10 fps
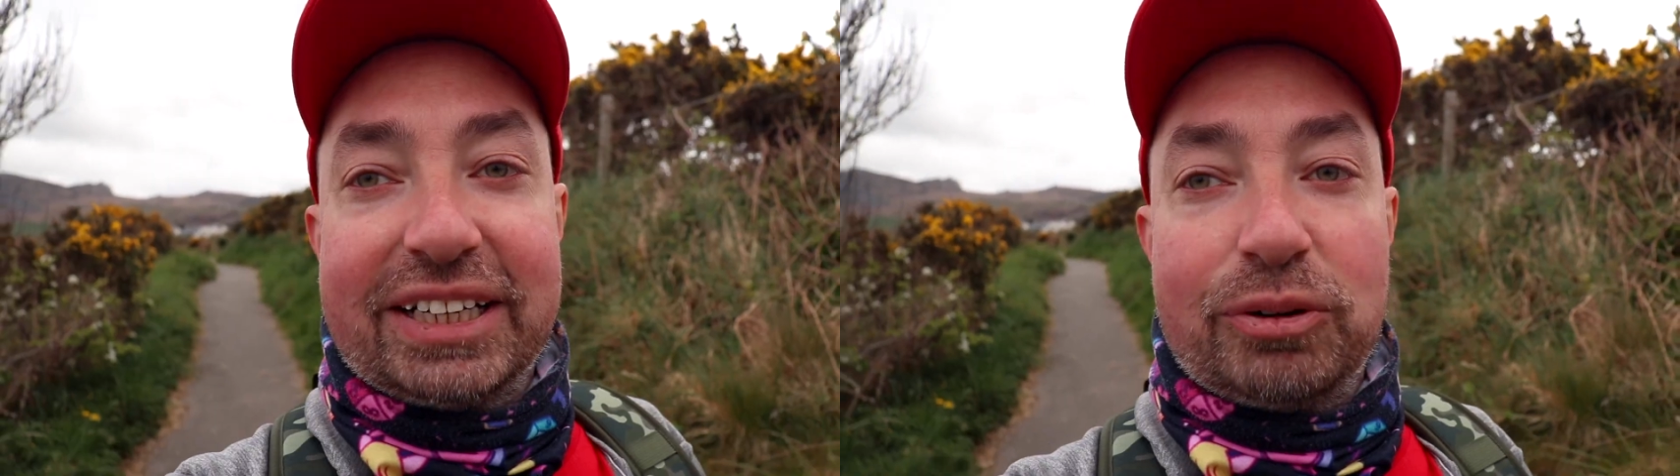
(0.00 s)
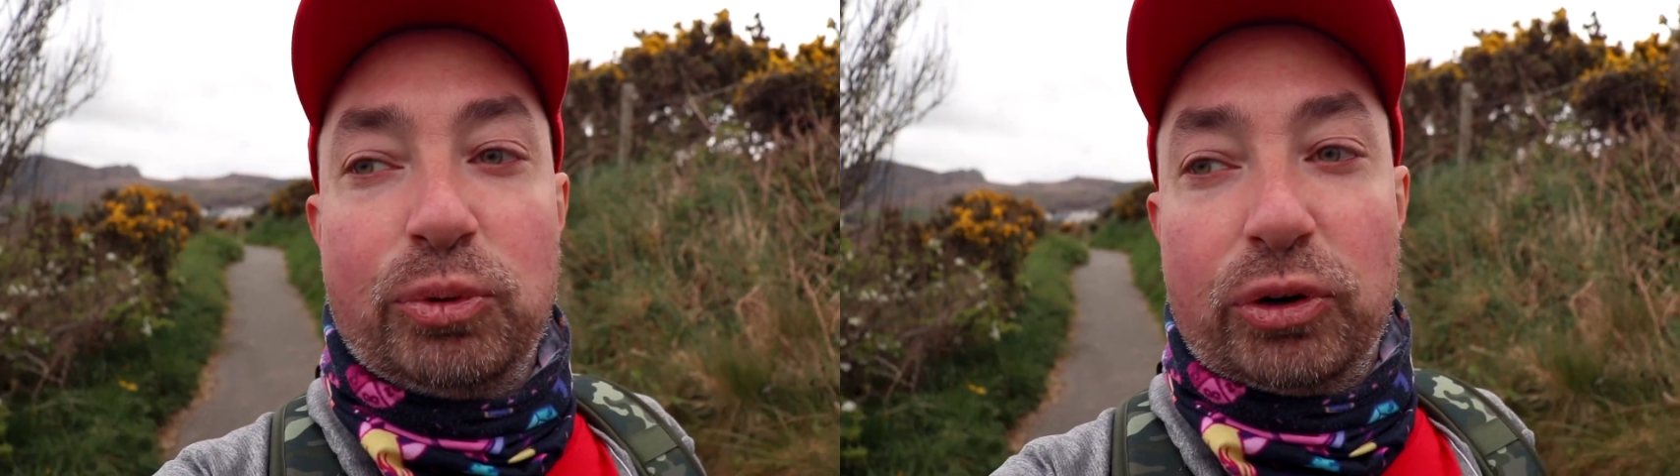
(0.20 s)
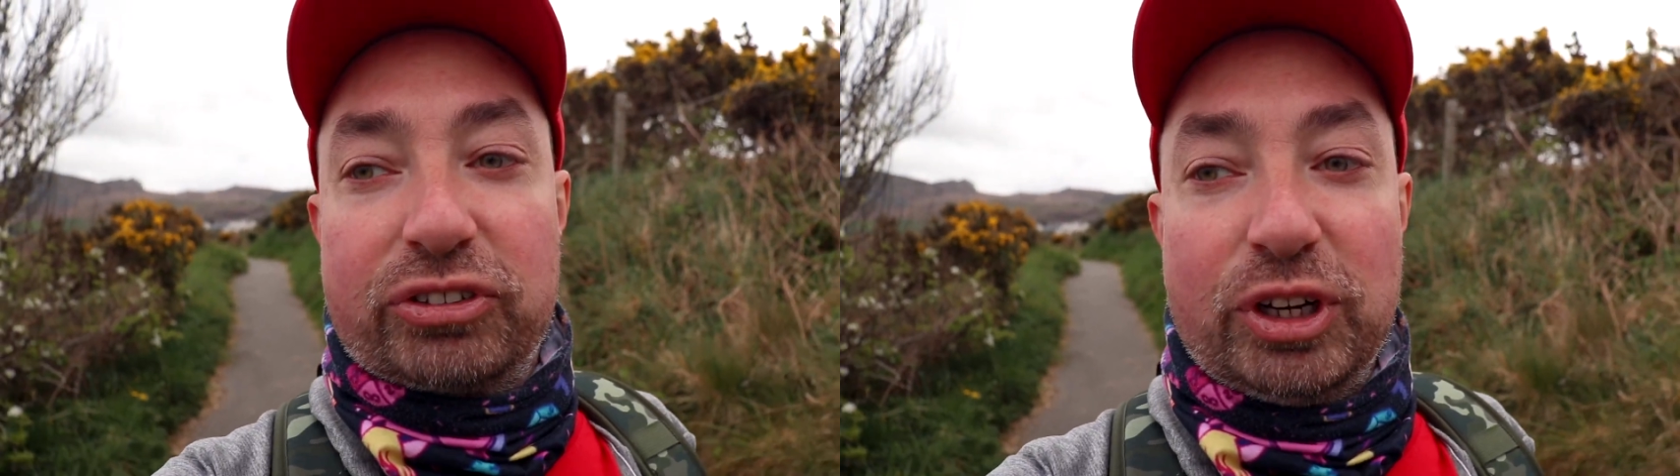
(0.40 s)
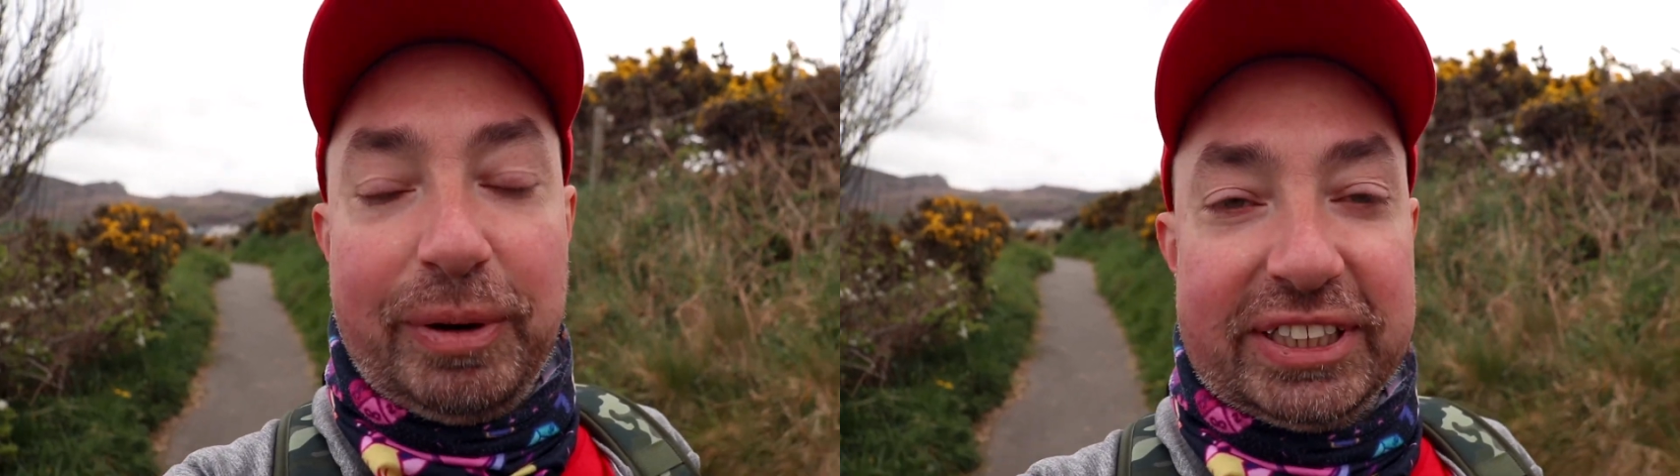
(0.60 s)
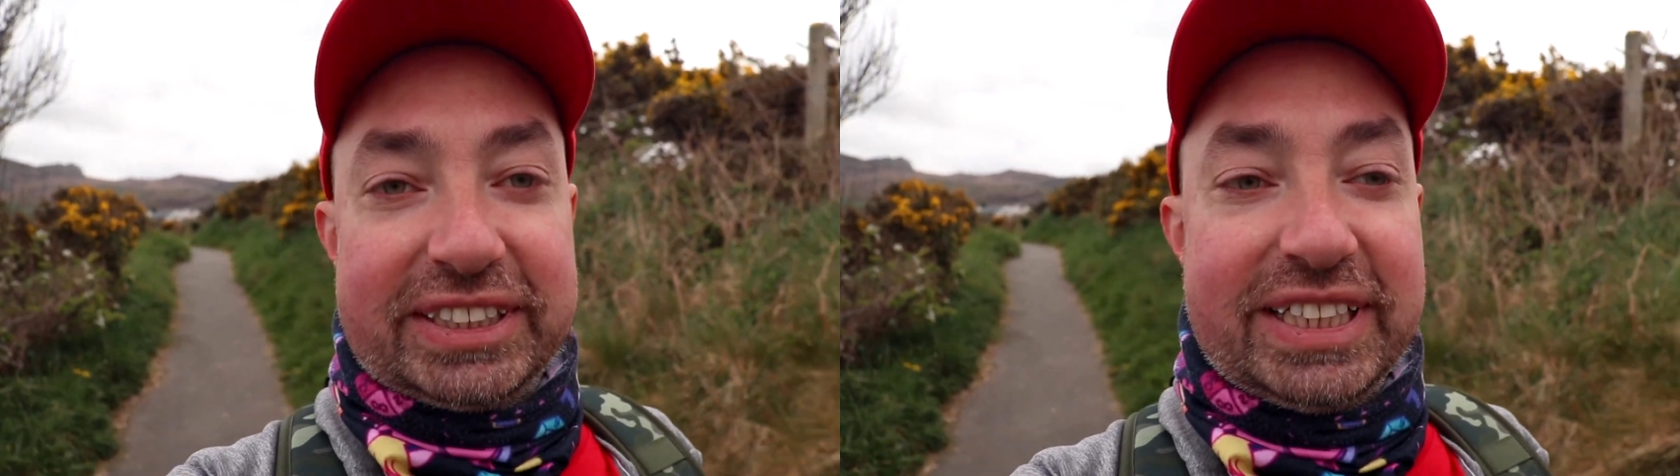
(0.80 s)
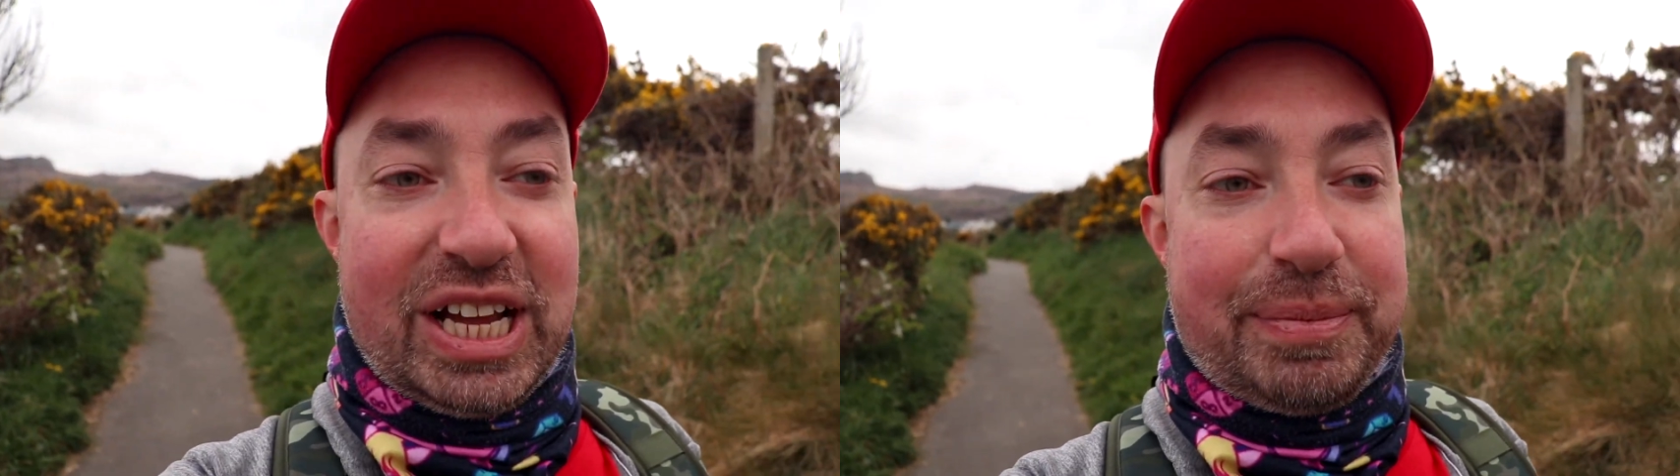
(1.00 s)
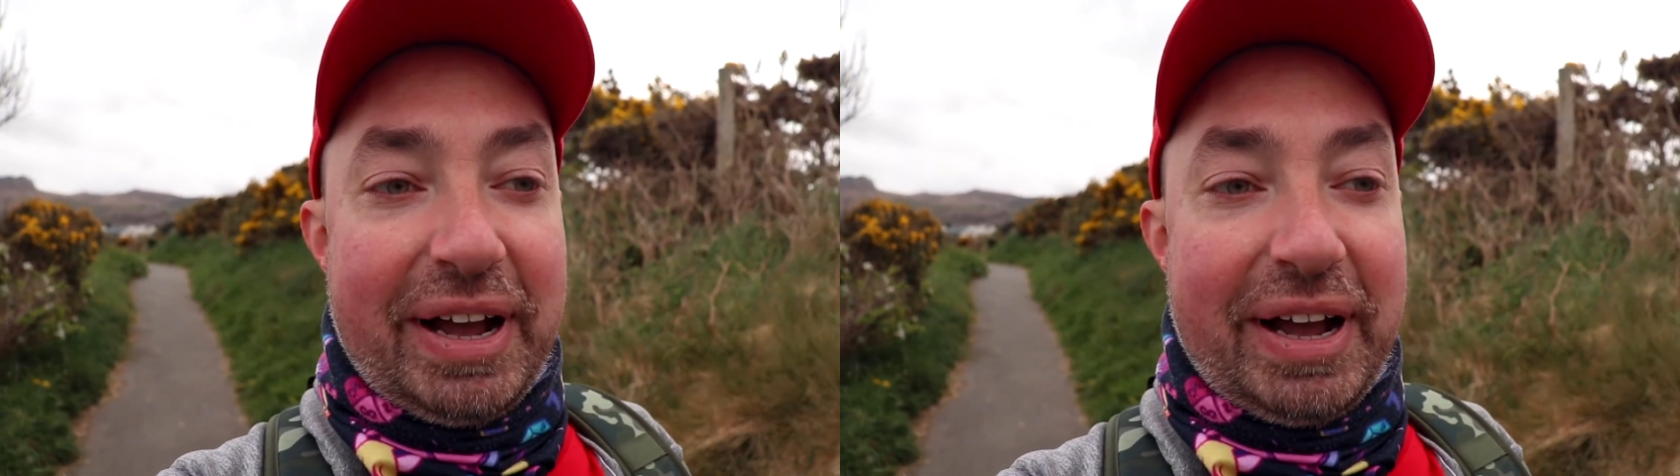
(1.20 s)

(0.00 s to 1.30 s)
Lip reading: I walked through a bunch of them